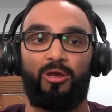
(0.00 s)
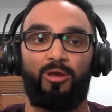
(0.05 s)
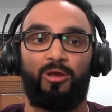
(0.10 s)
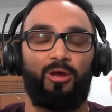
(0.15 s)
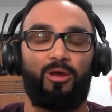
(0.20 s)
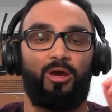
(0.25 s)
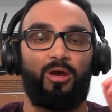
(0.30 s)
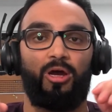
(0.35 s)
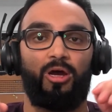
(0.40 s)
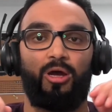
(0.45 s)

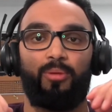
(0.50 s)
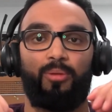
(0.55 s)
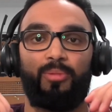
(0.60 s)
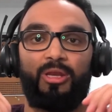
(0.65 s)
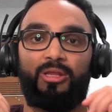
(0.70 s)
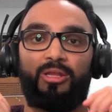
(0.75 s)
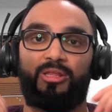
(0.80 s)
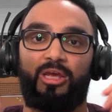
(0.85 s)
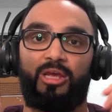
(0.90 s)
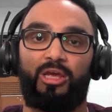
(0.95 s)
And
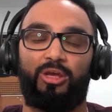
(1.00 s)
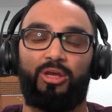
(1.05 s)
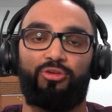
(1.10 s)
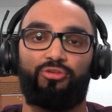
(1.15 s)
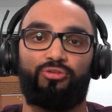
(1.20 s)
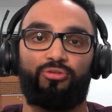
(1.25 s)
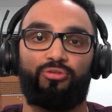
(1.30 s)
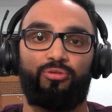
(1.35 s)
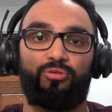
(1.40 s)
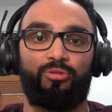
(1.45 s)

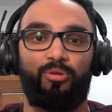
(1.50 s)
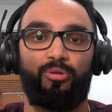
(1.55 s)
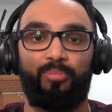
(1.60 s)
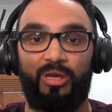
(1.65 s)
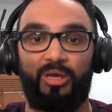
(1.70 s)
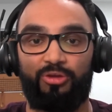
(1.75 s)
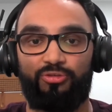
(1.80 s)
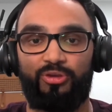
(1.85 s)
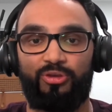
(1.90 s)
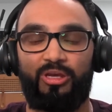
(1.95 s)
the
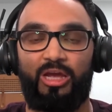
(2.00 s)
mixing